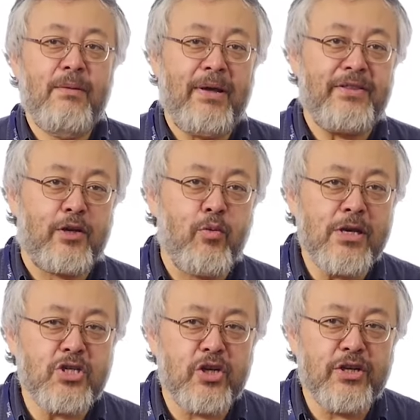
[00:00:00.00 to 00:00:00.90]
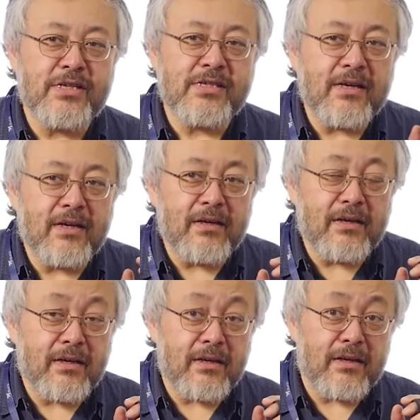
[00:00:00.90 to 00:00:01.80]
But the question is
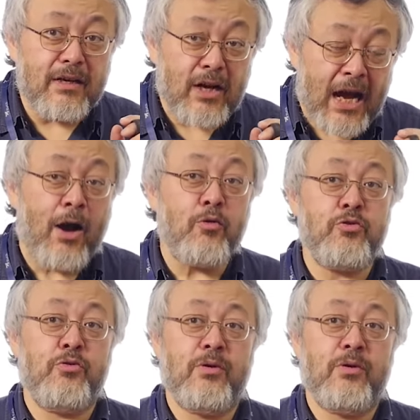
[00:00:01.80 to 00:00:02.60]
how